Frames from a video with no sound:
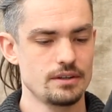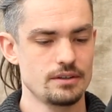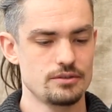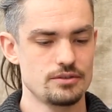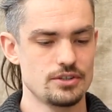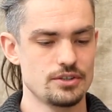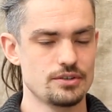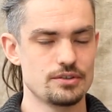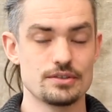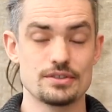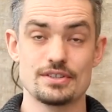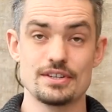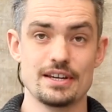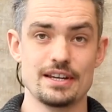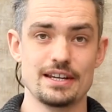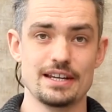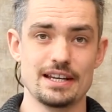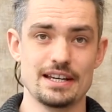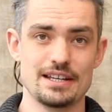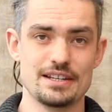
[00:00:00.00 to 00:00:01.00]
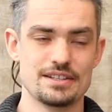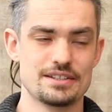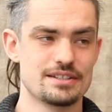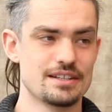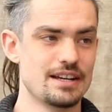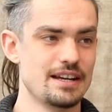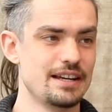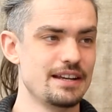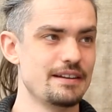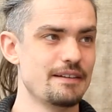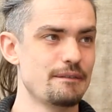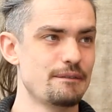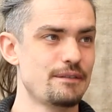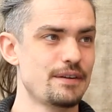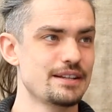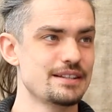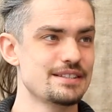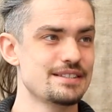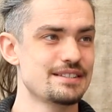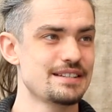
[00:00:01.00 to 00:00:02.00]
which you can see is in
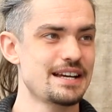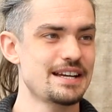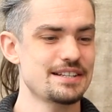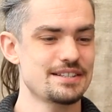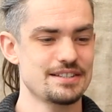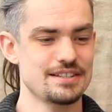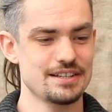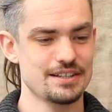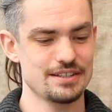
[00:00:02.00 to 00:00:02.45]
fantastic